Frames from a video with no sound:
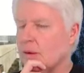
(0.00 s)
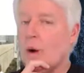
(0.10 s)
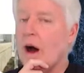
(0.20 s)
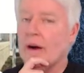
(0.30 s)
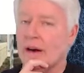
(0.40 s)

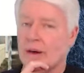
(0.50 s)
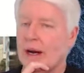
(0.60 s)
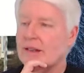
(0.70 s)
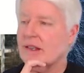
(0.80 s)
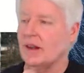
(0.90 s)
Water
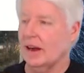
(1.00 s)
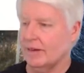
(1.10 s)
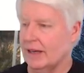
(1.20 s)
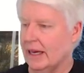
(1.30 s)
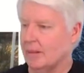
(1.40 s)
creates a lot
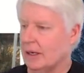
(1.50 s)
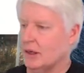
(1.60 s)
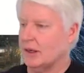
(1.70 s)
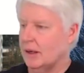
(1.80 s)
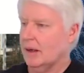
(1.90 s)
of
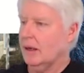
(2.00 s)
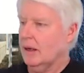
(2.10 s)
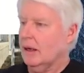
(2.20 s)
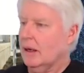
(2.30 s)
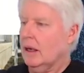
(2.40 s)
damage.
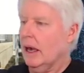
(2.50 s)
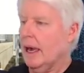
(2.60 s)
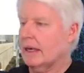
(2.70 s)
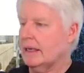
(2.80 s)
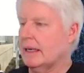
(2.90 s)

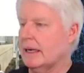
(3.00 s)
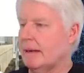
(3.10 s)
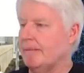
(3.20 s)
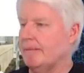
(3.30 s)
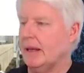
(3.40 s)

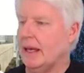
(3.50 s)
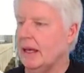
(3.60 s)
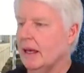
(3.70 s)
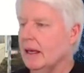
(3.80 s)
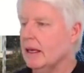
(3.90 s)
And
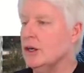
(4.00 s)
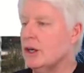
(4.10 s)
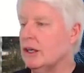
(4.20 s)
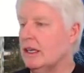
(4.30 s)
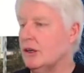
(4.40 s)
you
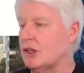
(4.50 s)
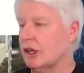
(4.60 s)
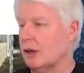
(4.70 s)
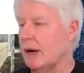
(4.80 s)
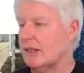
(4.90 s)
could use
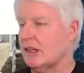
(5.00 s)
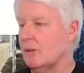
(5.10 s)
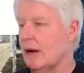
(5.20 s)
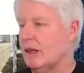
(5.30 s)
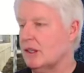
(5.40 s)
your
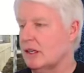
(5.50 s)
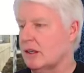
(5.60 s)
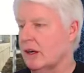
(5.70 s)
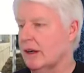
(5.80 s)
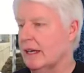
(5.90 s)
crescent wrench to
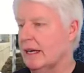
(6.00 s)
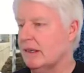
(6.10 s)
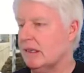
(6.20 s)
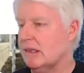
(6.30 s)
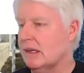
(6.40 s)
turn
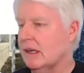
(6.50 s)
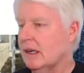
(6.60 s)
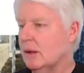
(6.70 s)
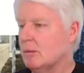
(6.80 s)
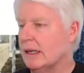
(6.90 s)
this,
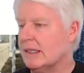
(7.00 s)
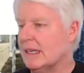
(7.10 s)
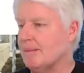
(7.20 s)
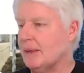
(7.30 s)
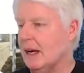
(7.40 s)
but
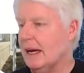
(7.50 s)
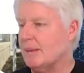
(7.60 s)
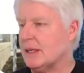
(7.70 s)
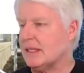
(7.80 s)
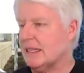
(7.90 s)

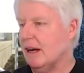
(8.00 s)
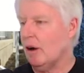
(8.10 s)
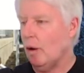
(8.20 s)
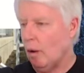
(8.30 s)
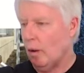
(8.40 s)
sometimes it's in
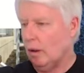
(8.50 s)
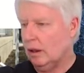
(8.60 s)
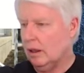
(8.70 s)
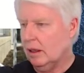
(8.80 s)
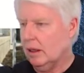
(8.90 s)
a hole,
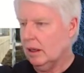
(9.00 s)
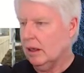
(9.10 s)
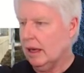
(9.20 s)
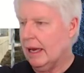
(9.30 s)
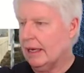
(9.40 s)

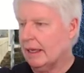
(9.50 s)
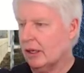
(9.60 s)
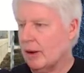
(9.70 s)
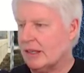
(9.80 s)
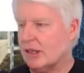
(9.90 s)
and the
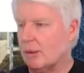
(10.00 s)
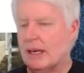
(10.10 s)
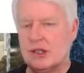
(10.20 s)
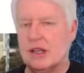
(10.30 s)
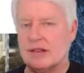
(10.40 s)
crescent
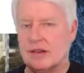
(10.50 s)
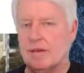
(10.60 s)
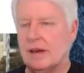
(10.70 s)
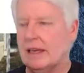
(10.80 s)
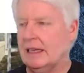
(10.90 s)
wrench doesn't
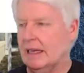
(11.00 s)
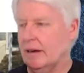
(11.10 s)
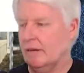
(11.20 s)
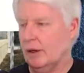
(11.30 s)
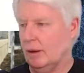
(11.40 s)
fit in
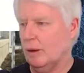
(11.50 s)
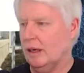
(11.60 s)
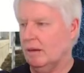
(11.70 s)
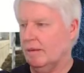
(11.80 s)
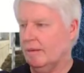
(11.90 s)
there very
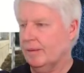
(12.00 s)
well.